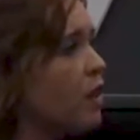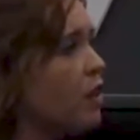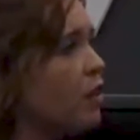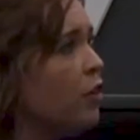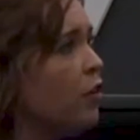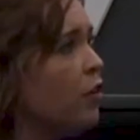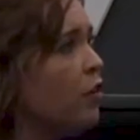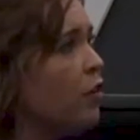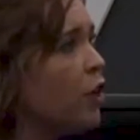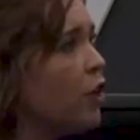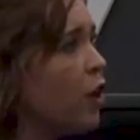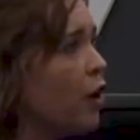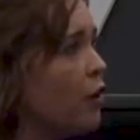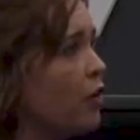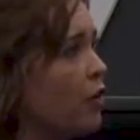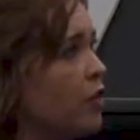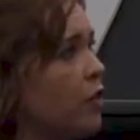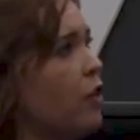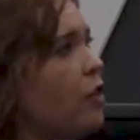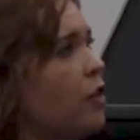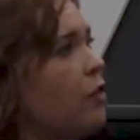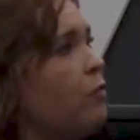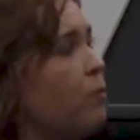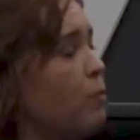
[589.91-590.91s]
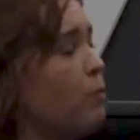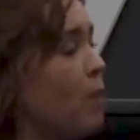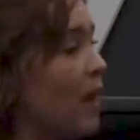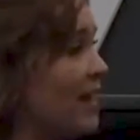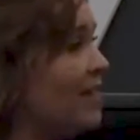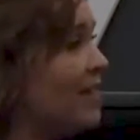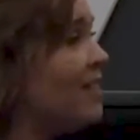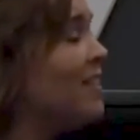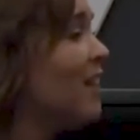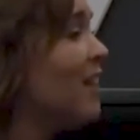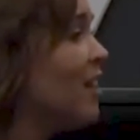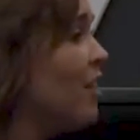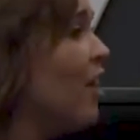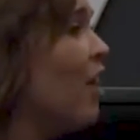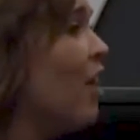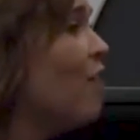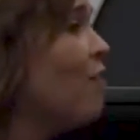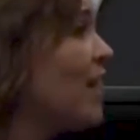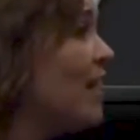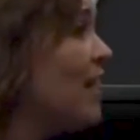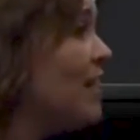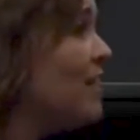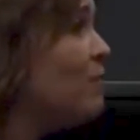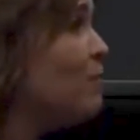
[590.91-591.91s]
You should go to places like
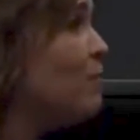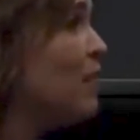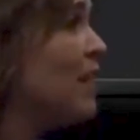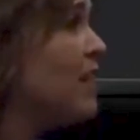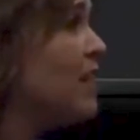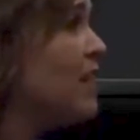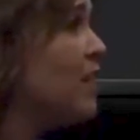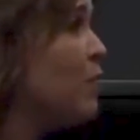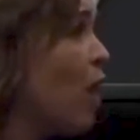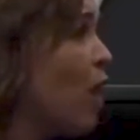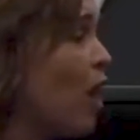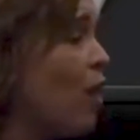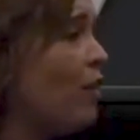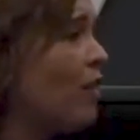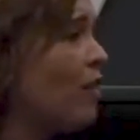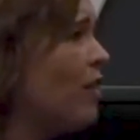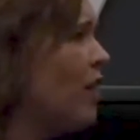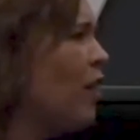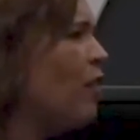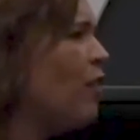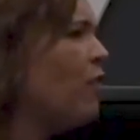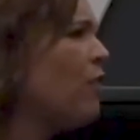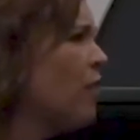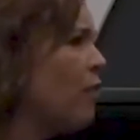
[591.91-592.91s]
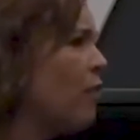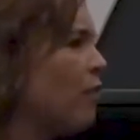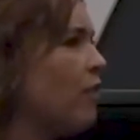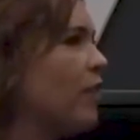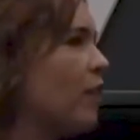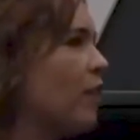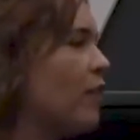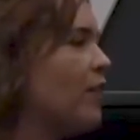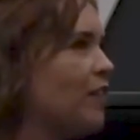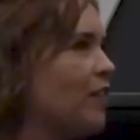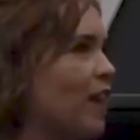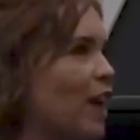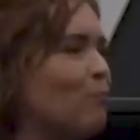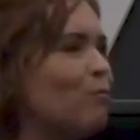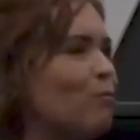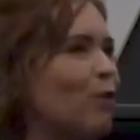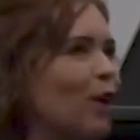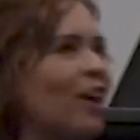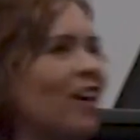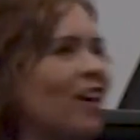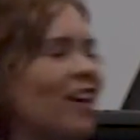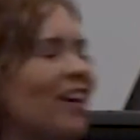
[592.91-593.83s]
Currys, PC World, you know, they're the same, but